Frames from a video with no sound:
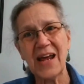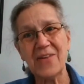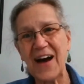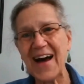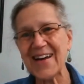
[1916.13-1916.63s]

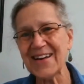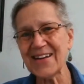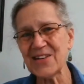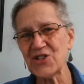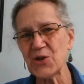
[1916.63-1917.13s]
If I
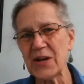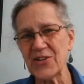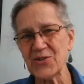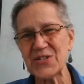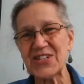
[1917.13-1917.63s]
can get you
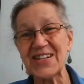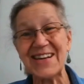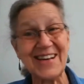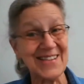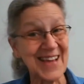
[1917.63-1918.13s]

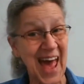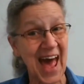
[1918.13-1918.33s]
interested in the